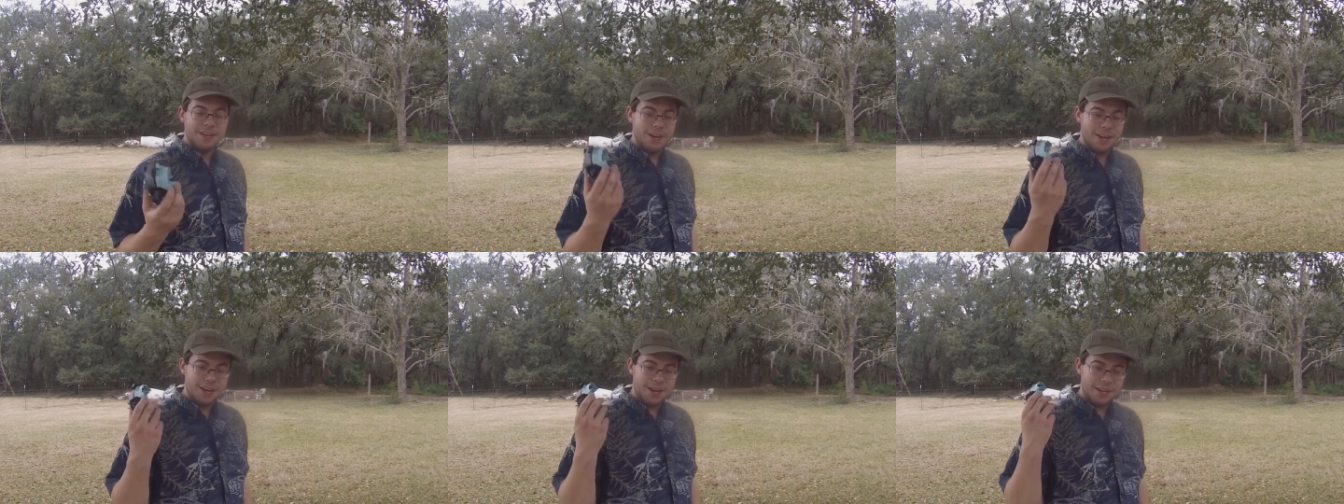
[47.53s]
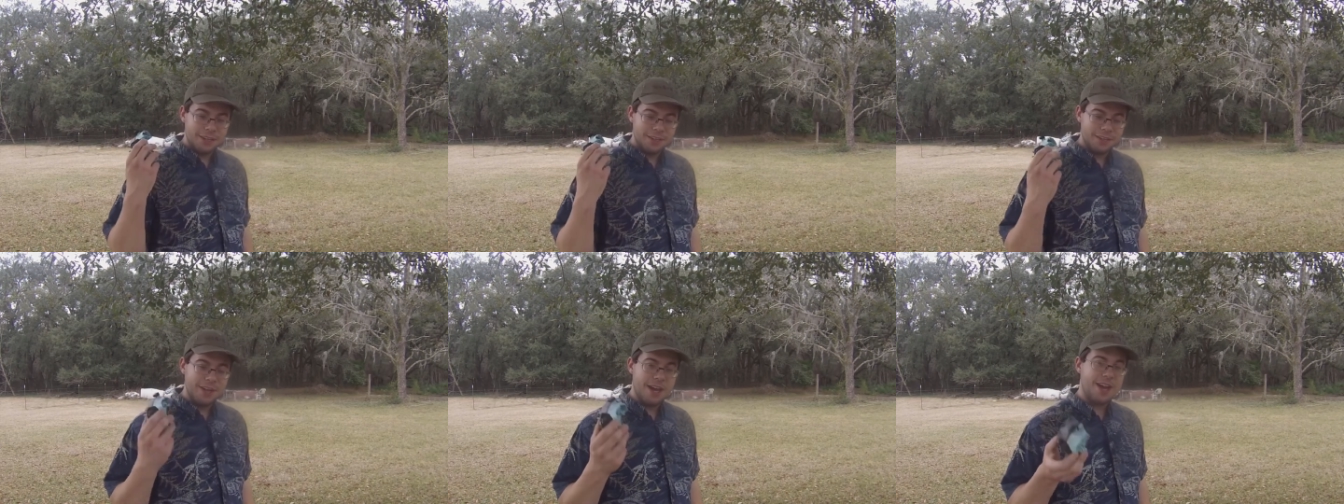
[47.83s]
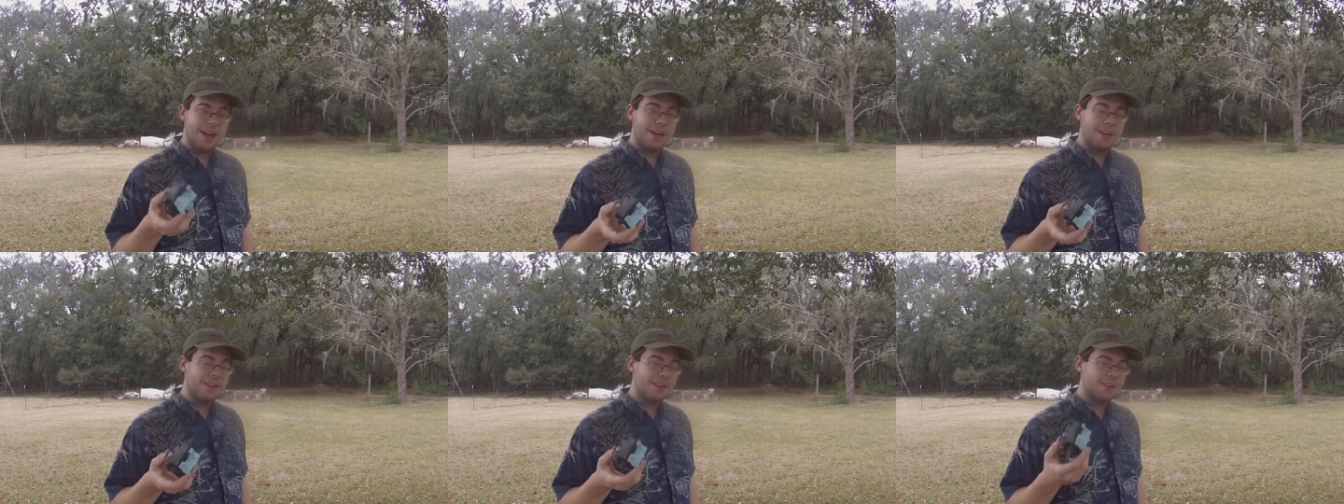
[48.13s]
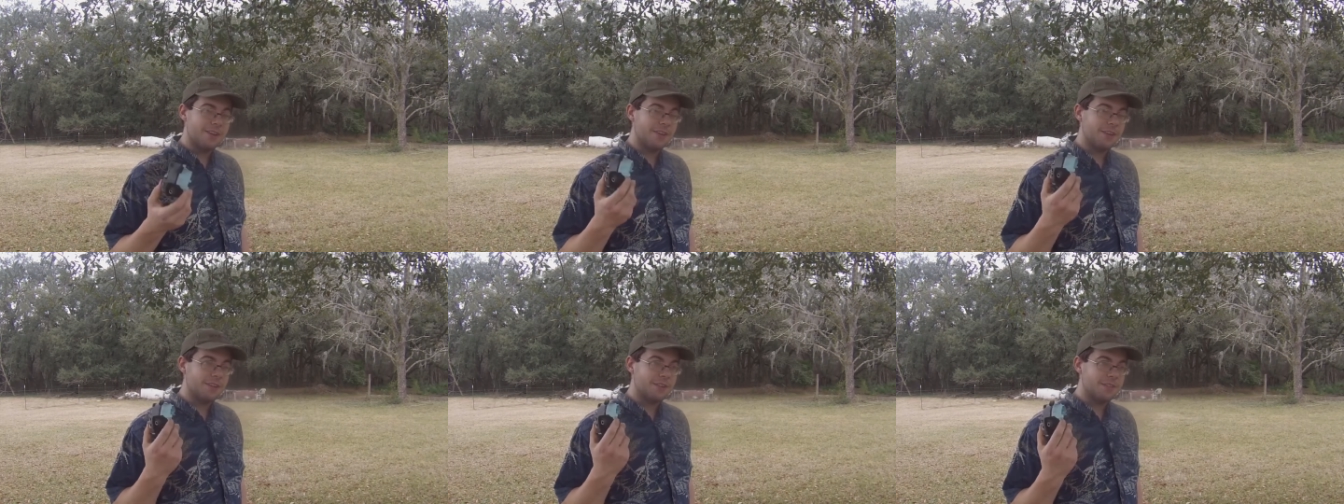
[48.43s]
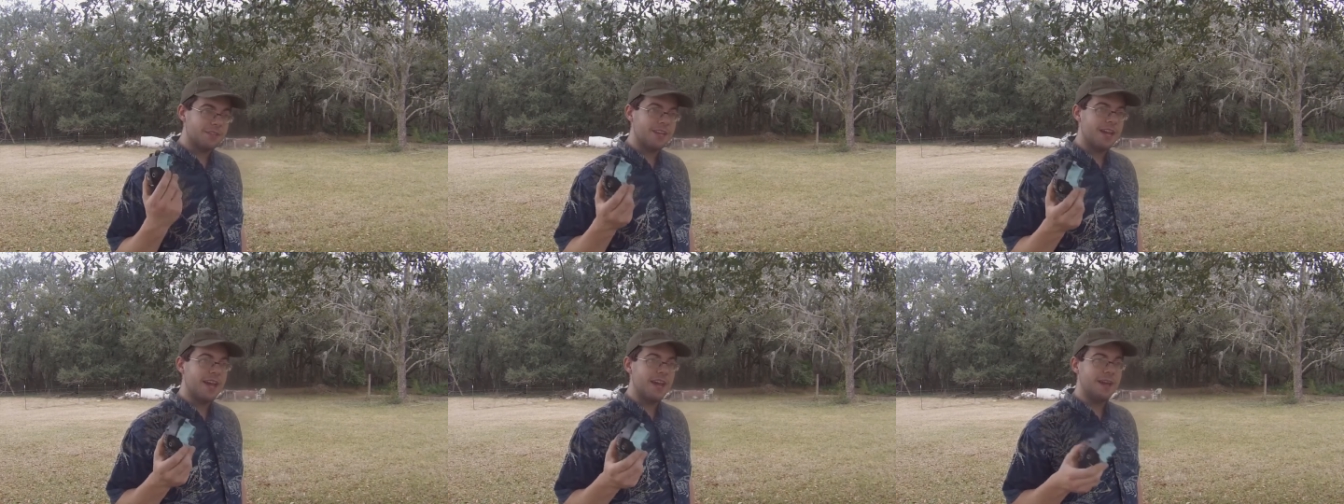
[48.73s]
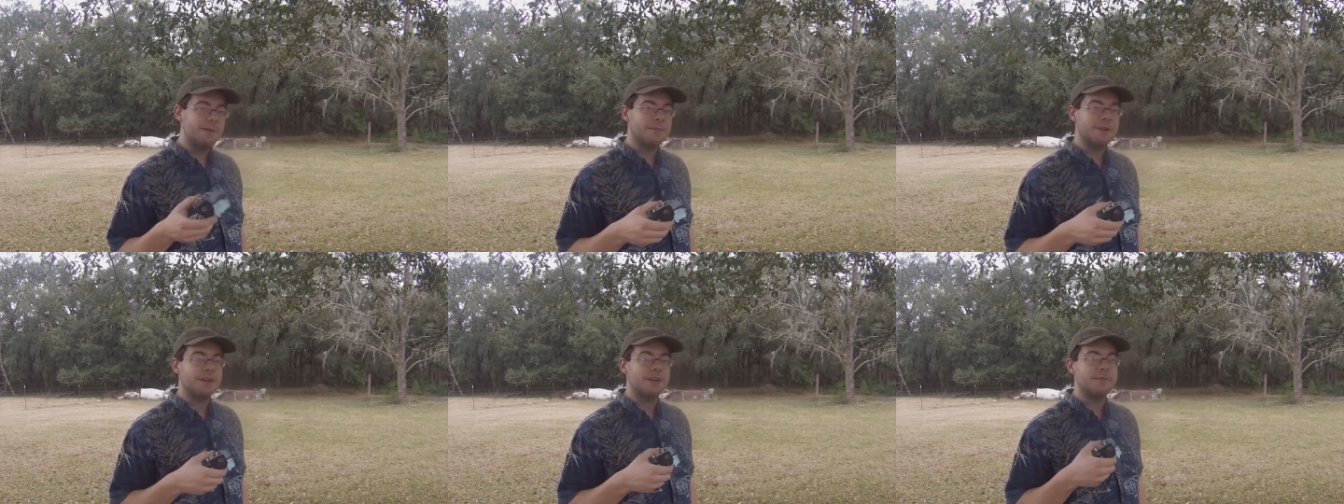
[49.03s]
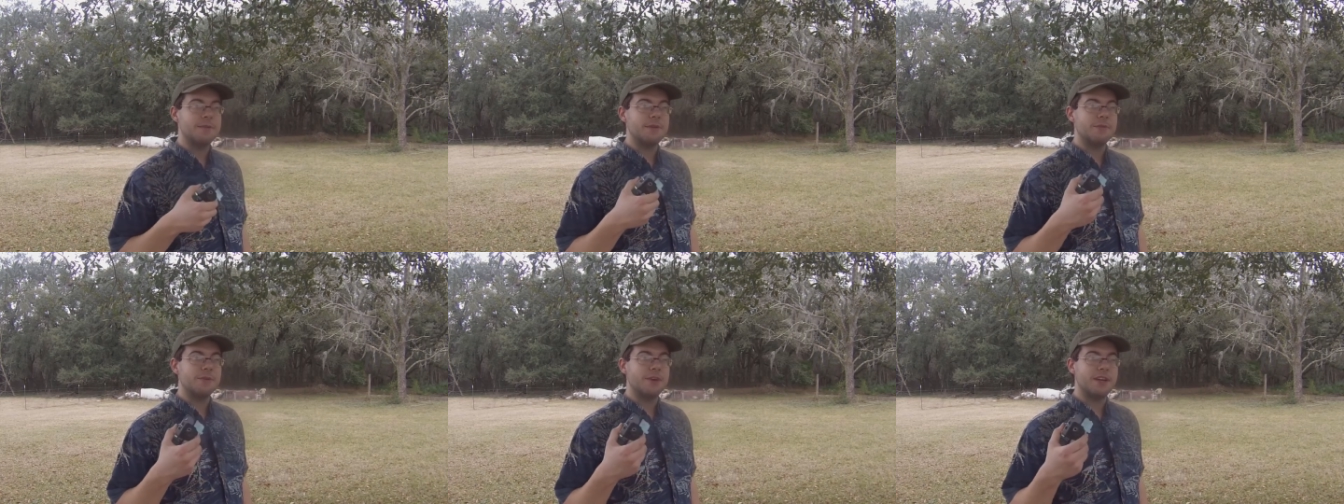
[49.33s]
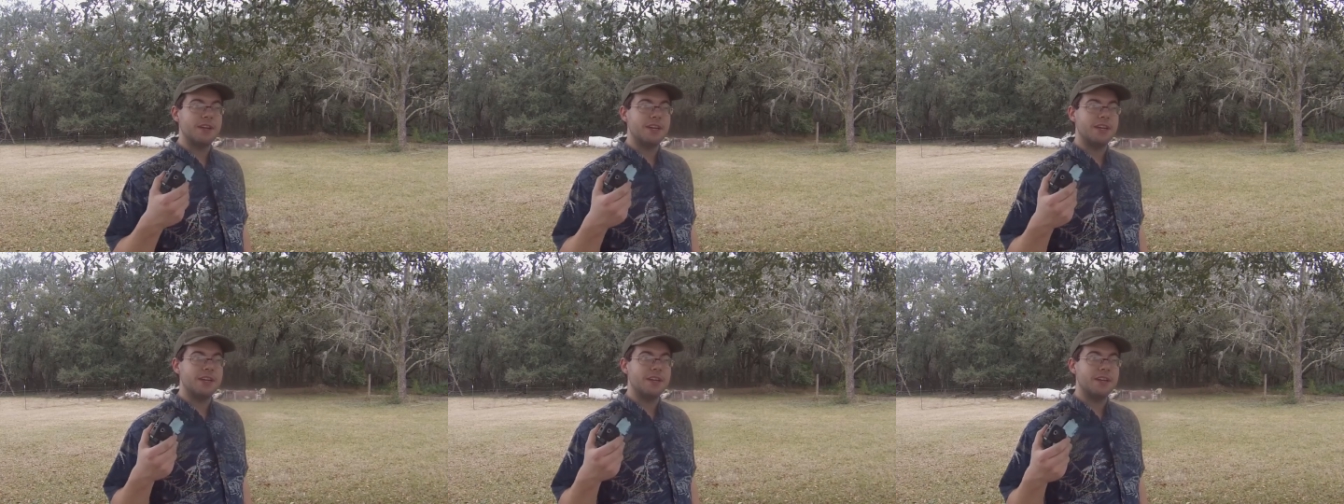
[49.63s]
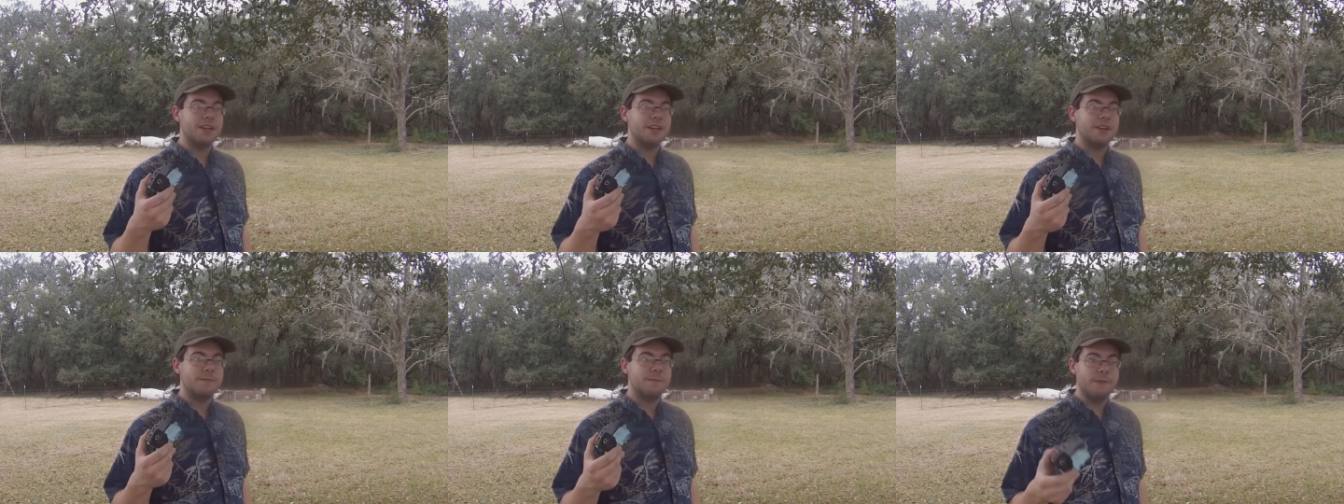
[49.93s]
Uh, tonight, or today, I'm going to be running uh,